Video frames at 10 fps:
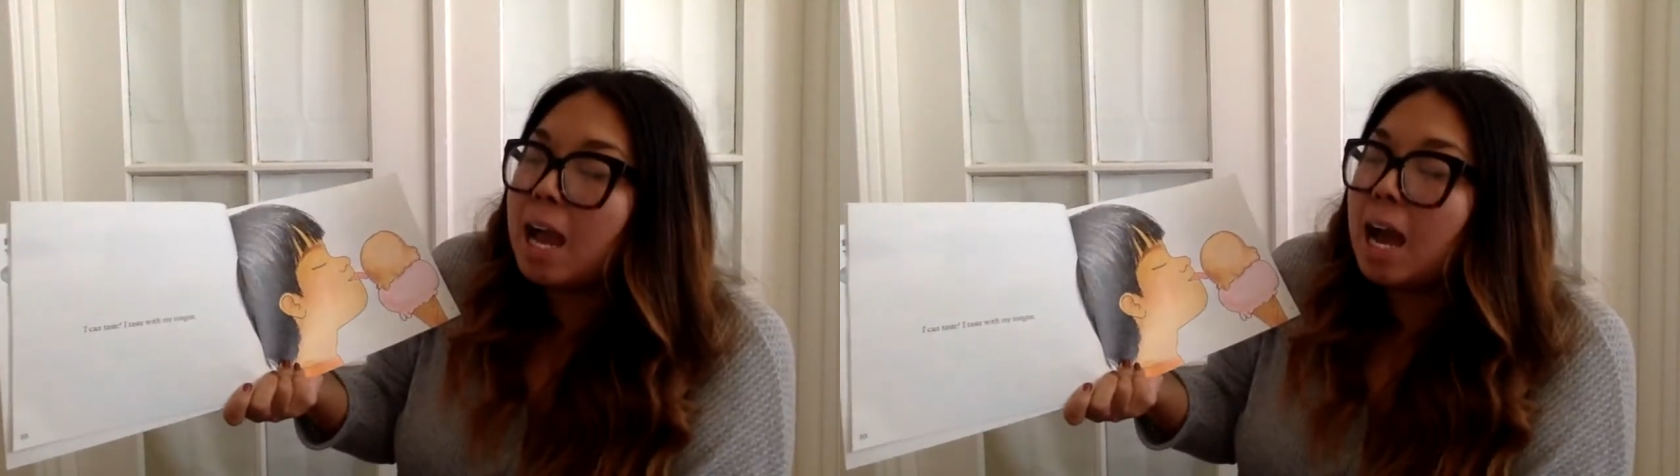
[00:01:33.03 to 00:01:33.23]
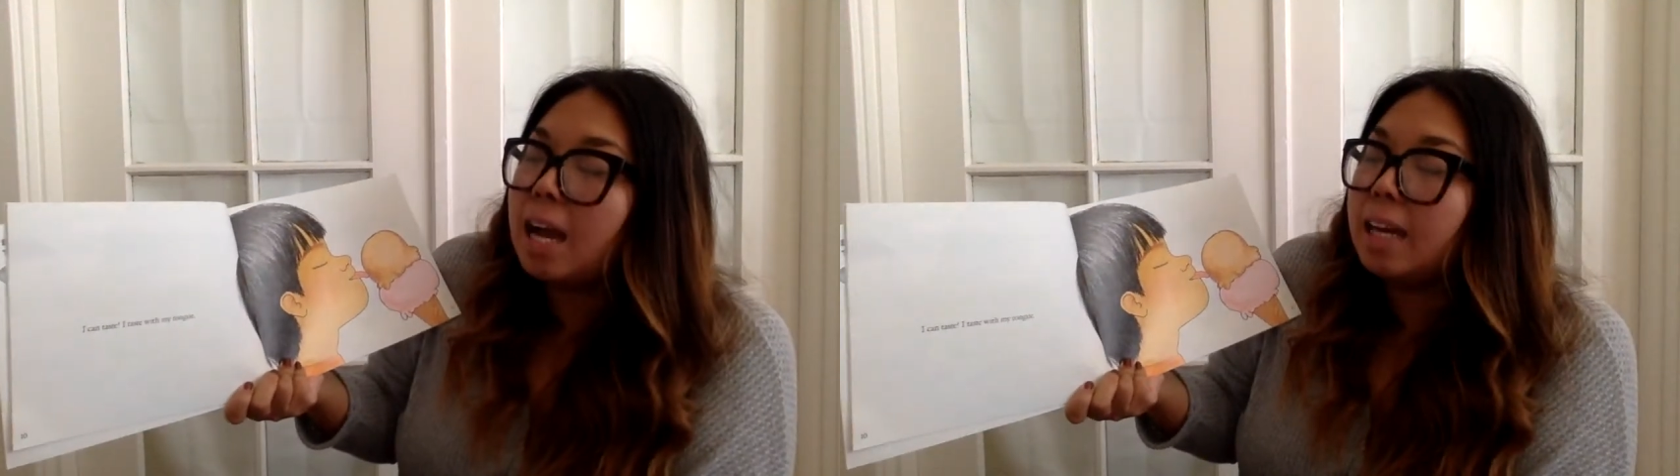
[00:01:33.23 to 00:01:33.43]

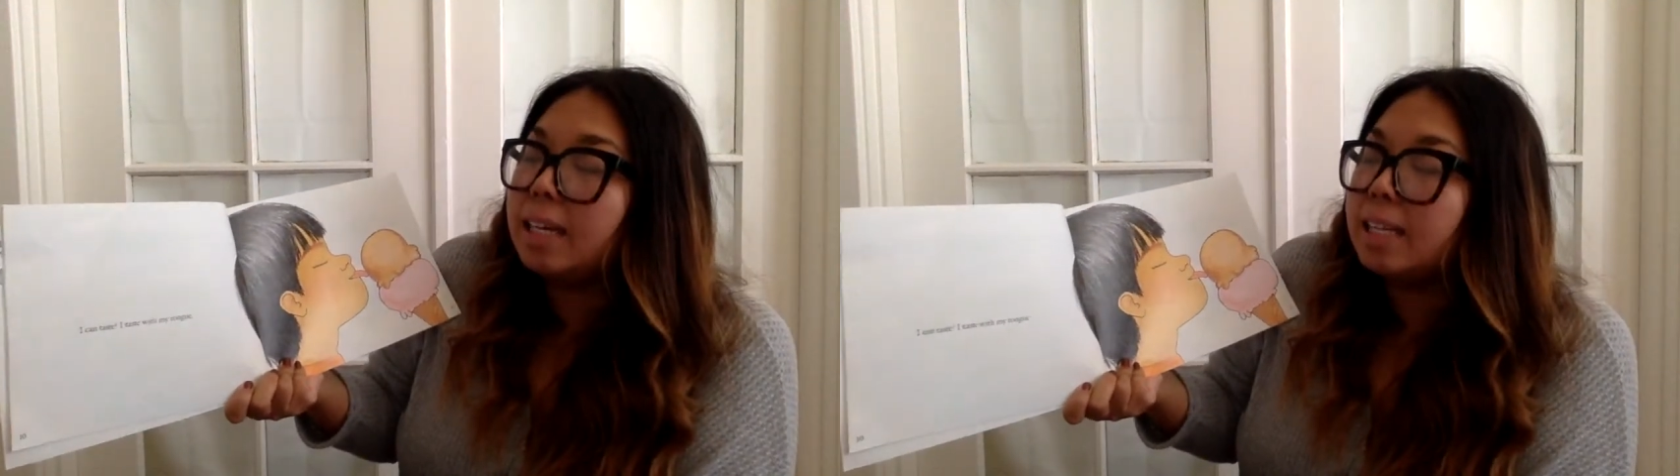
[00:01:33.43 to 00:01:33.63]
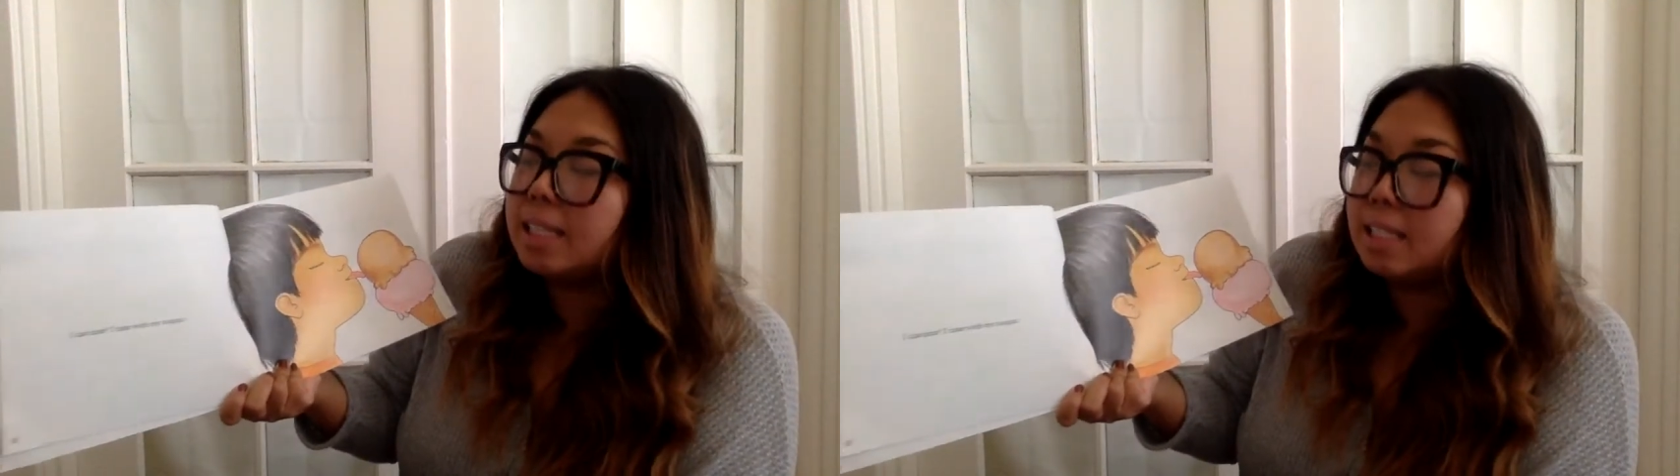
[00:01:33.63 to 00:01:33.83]
I
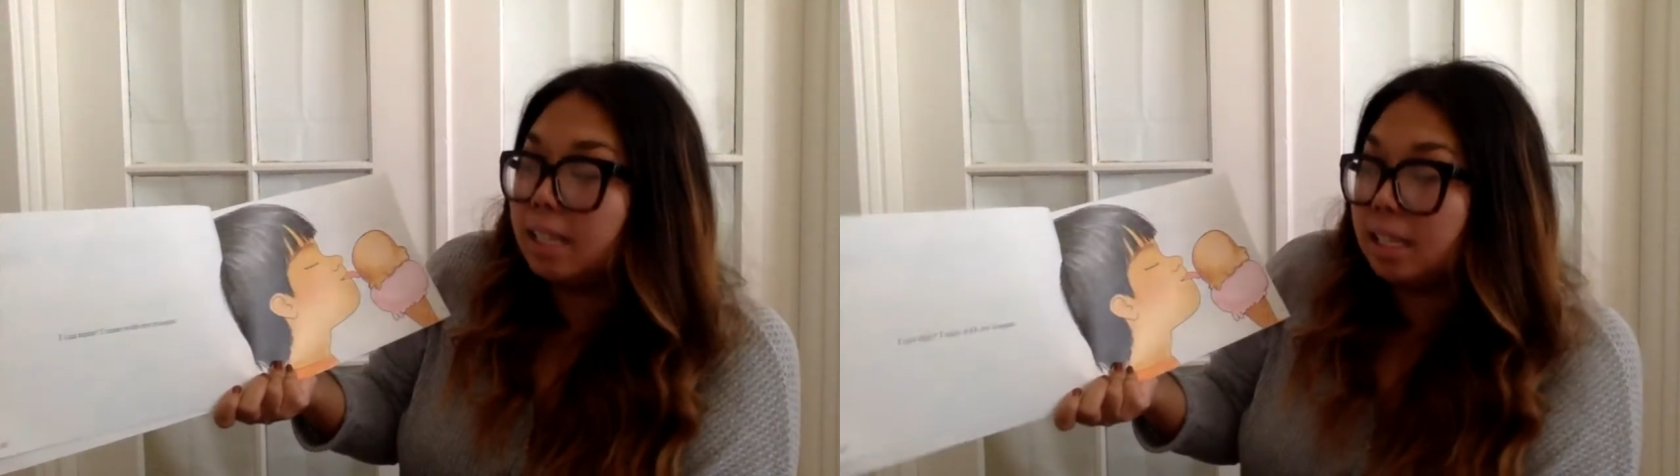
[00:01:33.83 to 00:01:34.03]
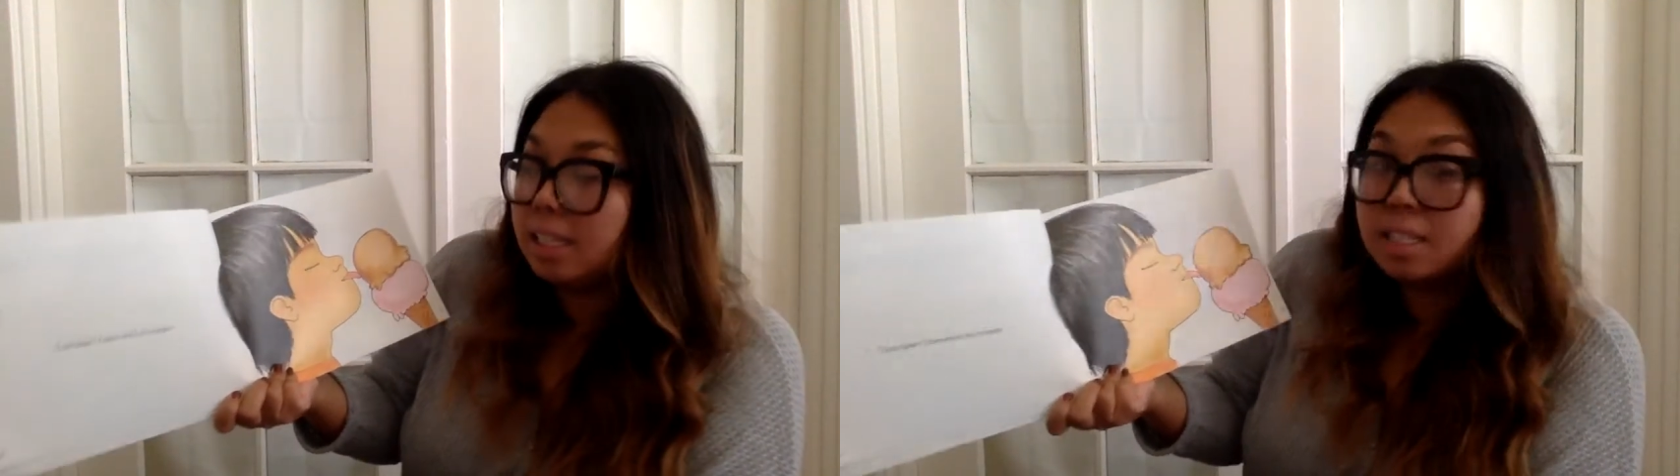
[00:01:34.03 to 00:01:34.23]
can
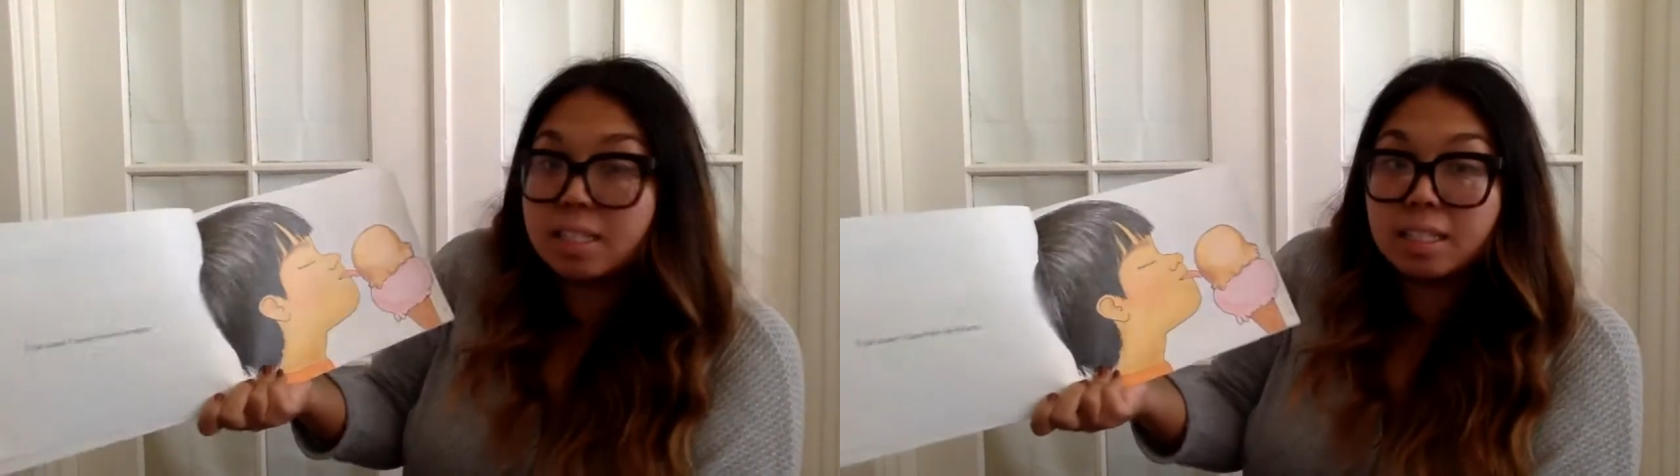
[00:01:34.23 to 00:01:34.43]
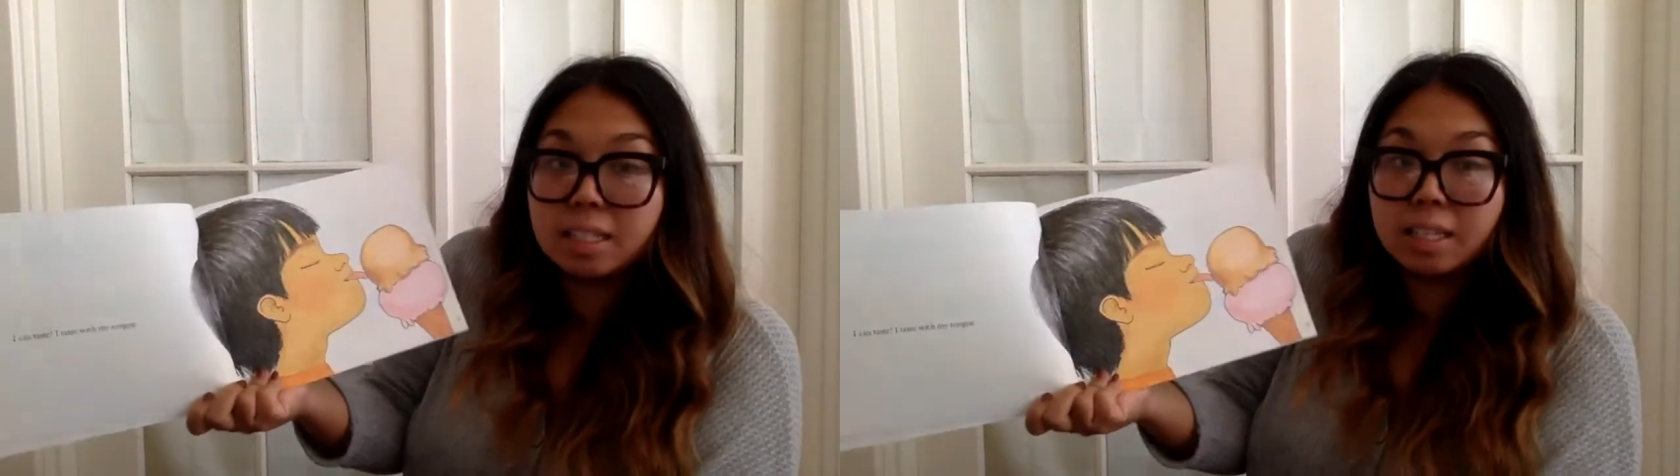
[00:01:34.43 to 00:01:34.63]
taste,